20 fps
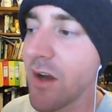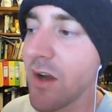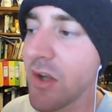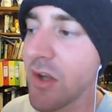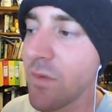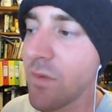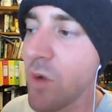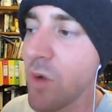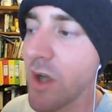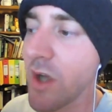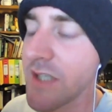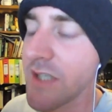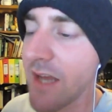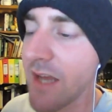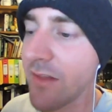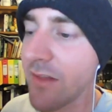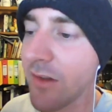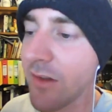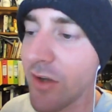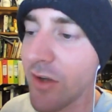you've
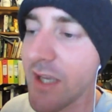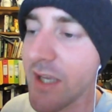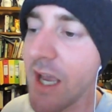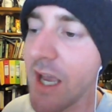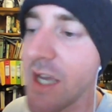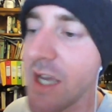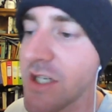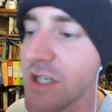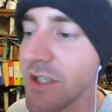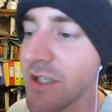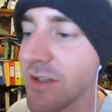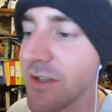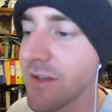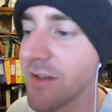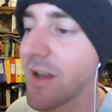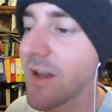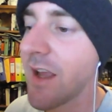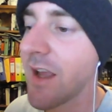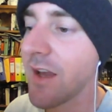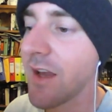worked out the
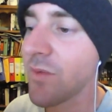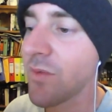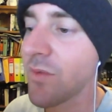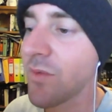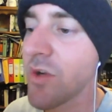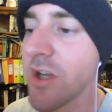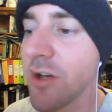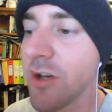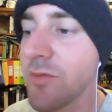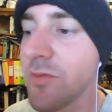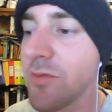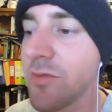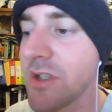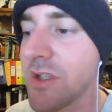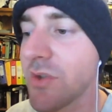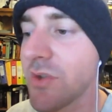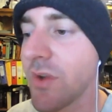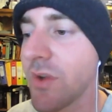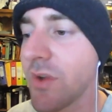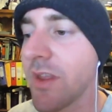location and what you're going to be
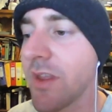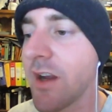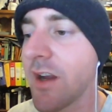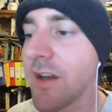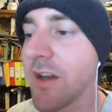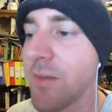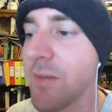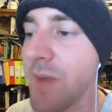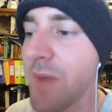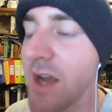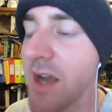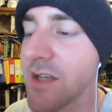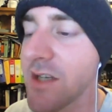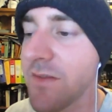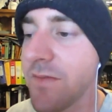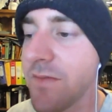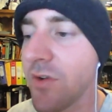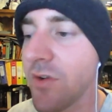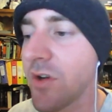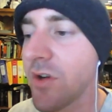doing there, and you pack your
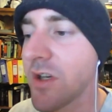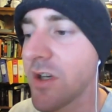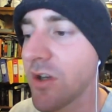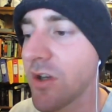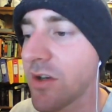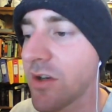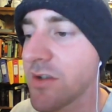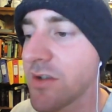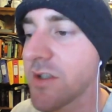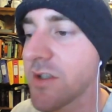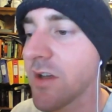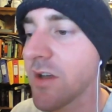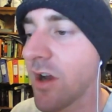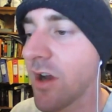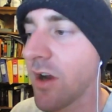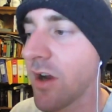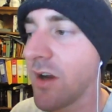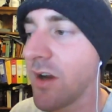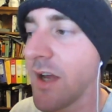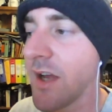food and you're good to go.
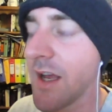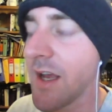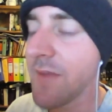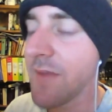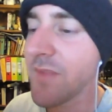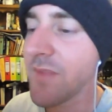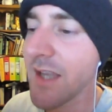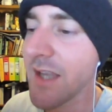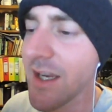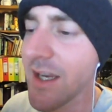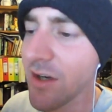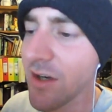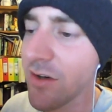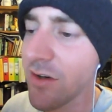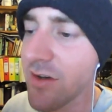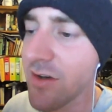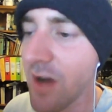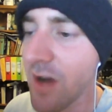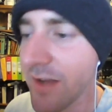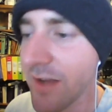Get a good
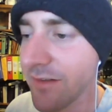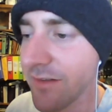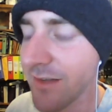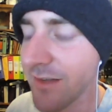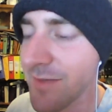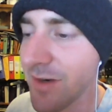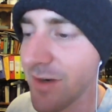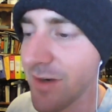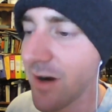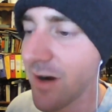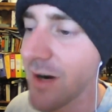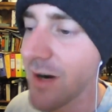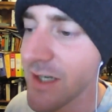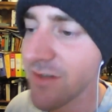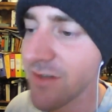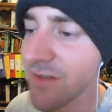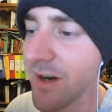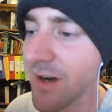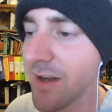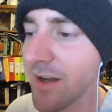night's sleep and hydrate.
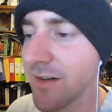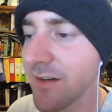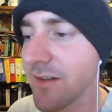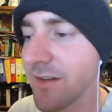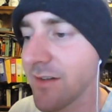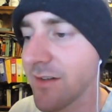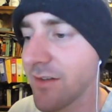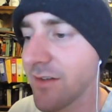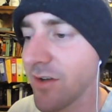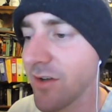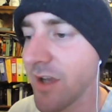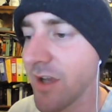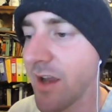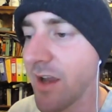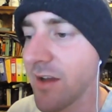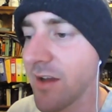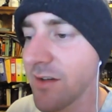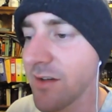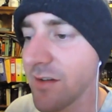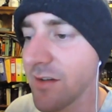Okay.
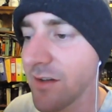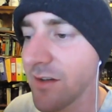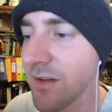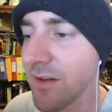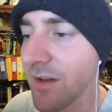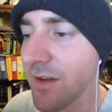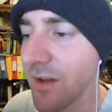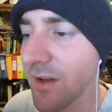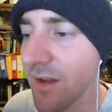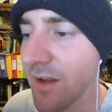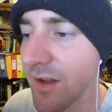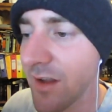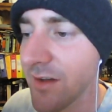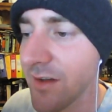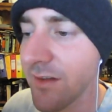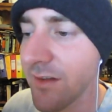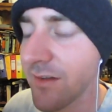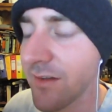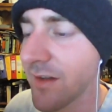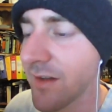
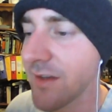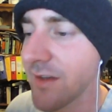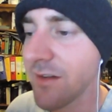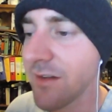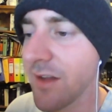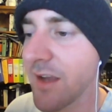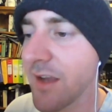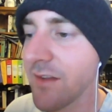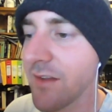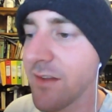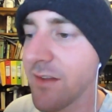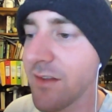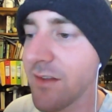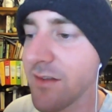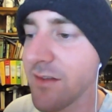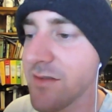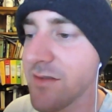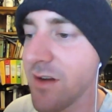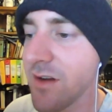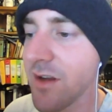Like,
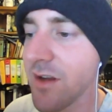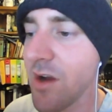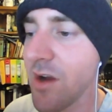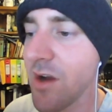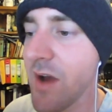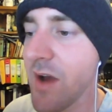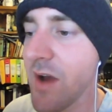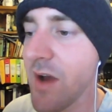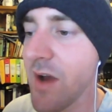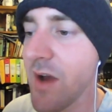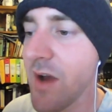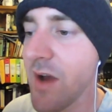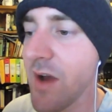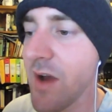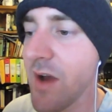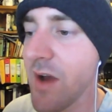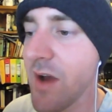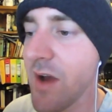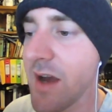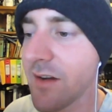don't go out
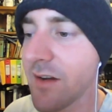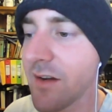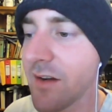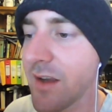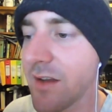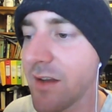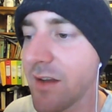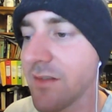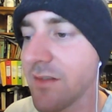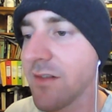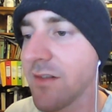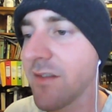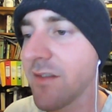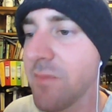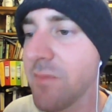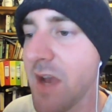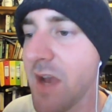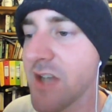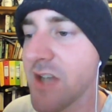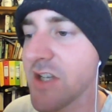and
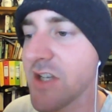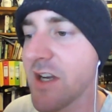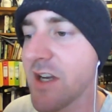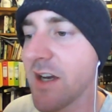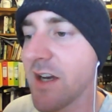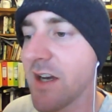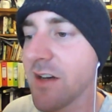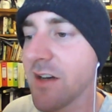smash out